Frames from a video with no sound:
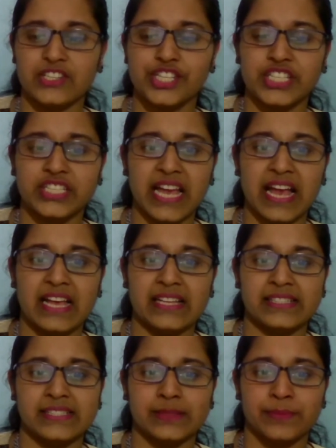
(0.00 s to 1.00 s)
She
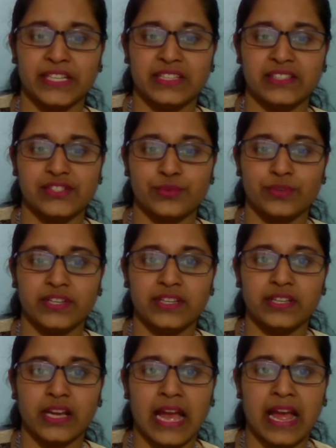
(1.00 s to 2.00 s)
has been a
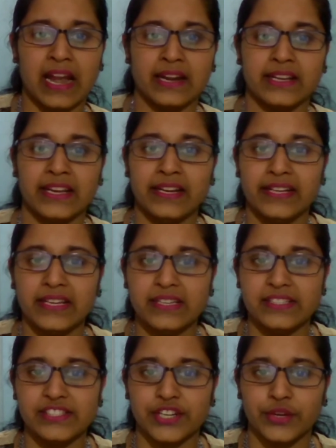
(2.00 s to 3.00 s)
student at Indian
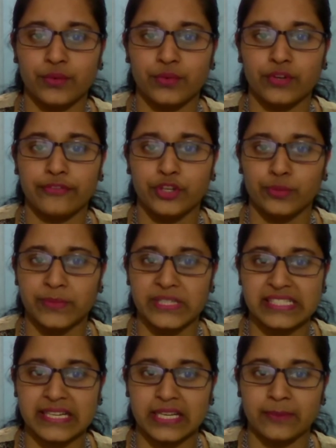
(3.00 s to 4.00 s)
Institute of Human
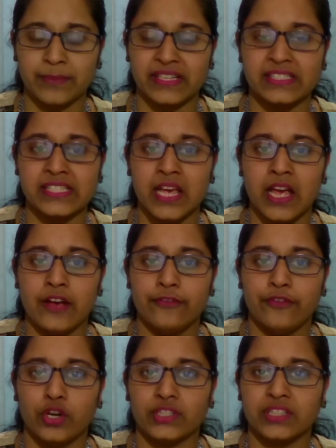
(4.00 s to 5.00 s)
Settlements
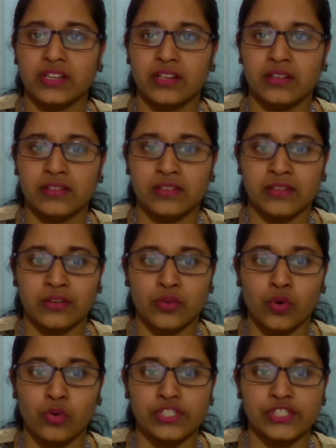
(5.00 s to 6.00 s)
for the uh,
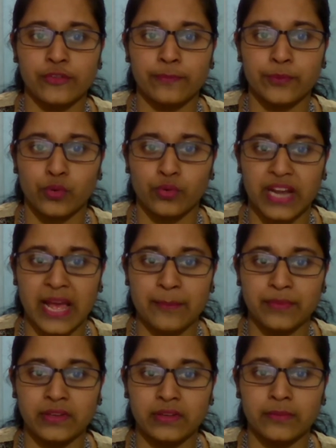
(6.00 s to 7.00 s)
course of
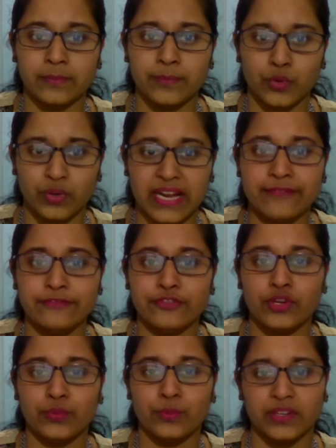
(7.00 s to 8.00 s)
programmer, program
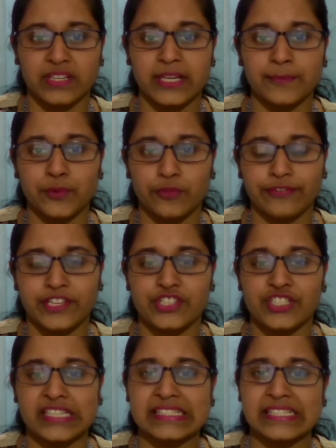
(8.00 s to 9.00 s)
for working
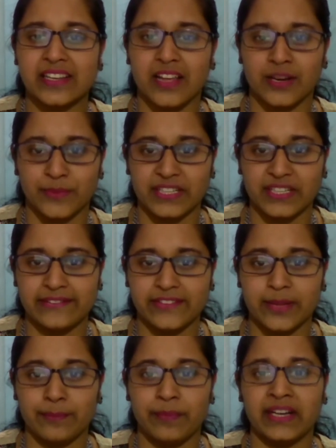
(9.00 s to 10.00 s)
professionals in urban
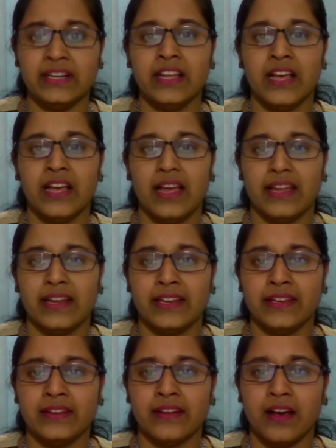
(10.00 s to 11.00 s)
development
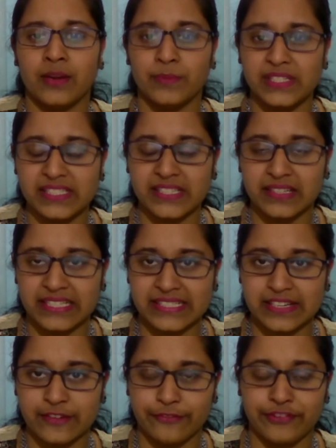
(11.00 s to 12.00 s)
in urban studies
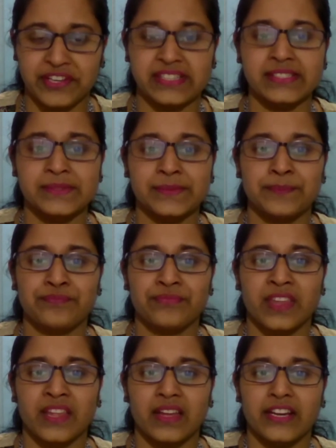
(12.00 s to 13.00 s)
and affairs
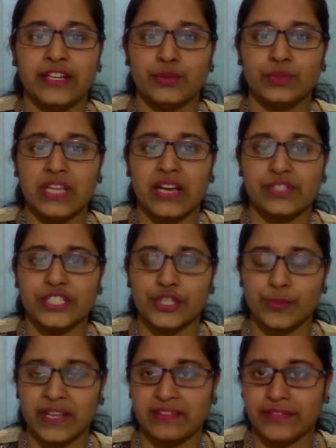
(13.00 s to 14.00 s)
in
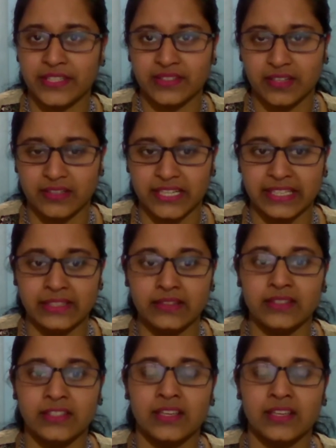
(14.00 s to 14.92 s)
2012 and 13.